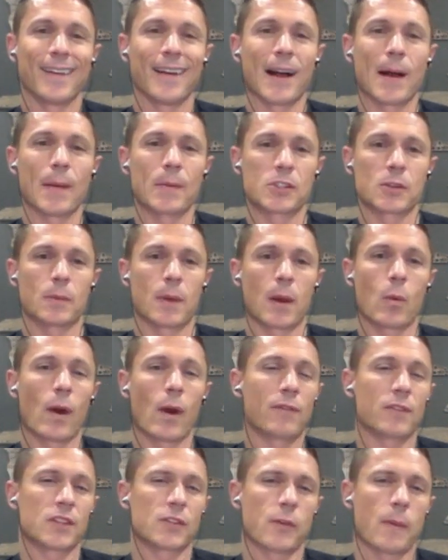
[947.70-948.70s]
So my
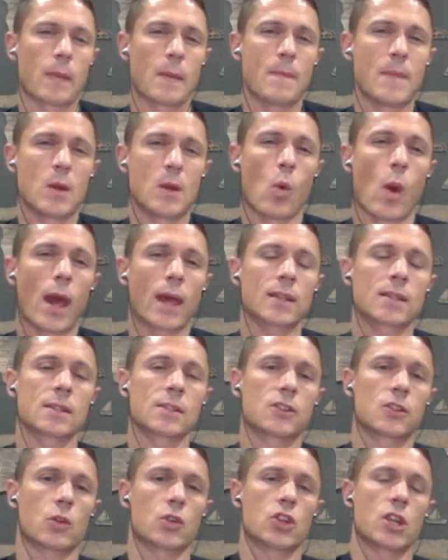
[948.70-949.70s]
wife is from the
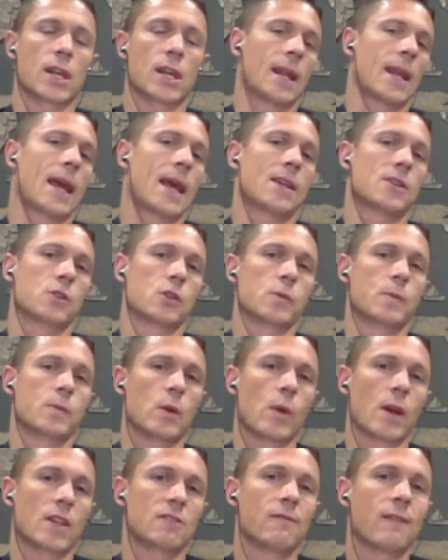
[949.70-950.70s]
Midwest. So she kind of has those
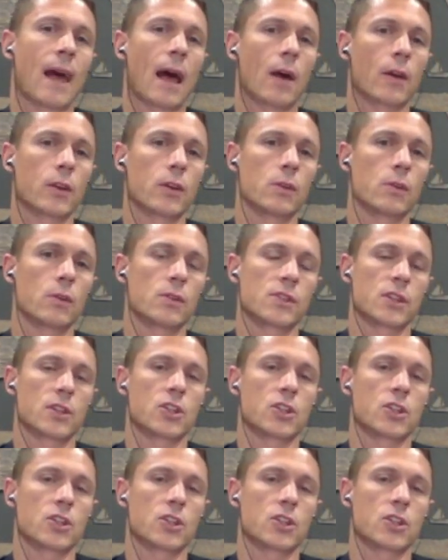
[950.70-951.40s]
Midwest values,